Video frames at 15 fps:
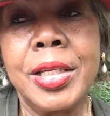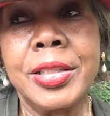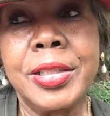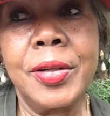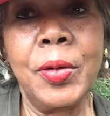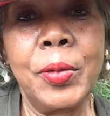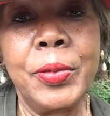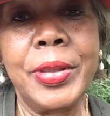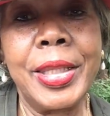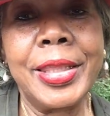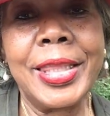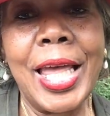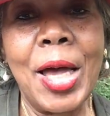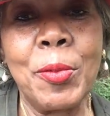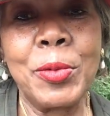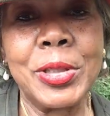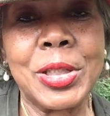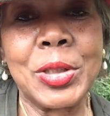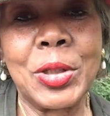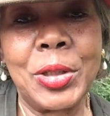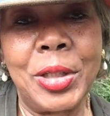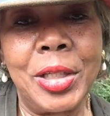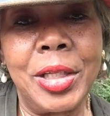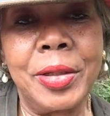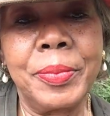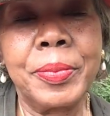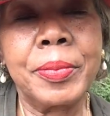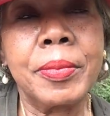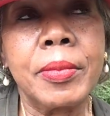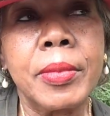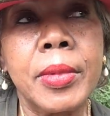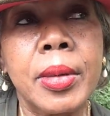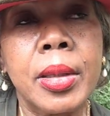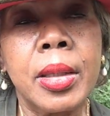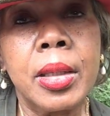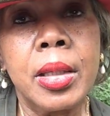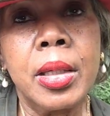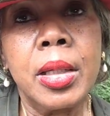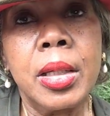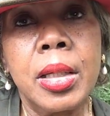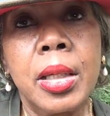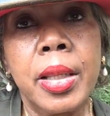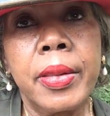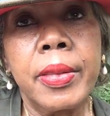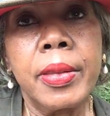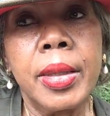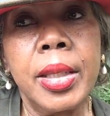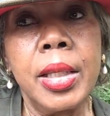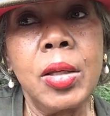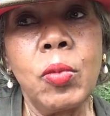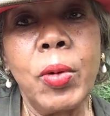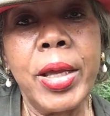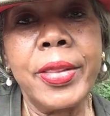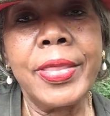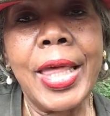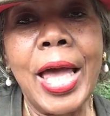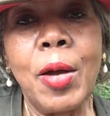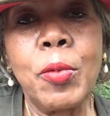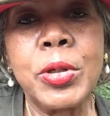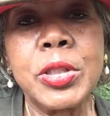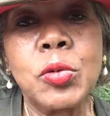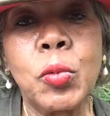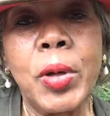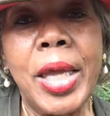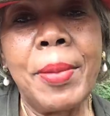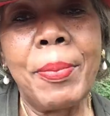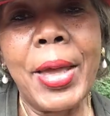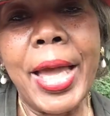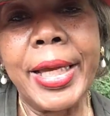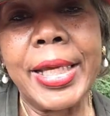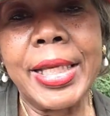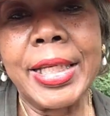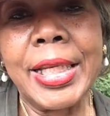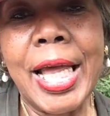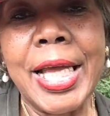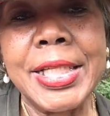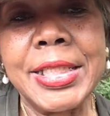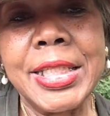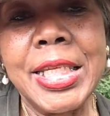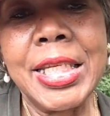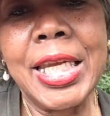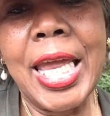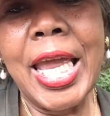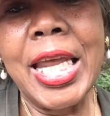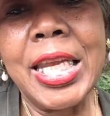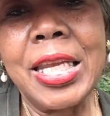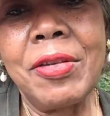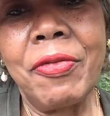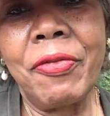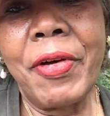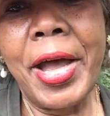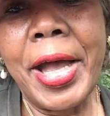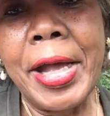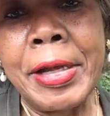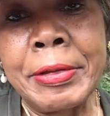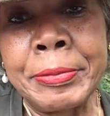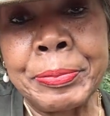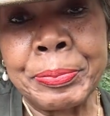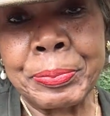So that was good. Anyway, that was way back in 1985.